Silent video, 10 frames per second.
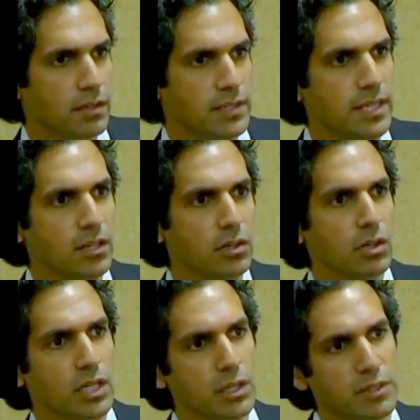they take a
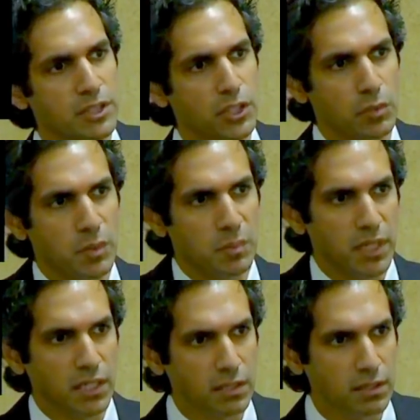look at you as a human
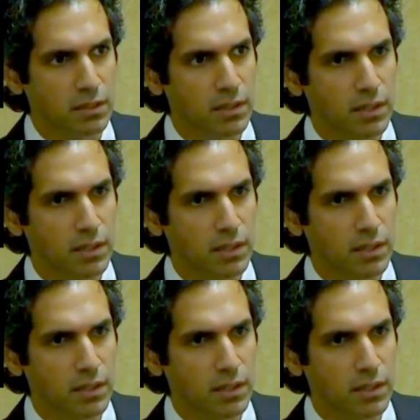being.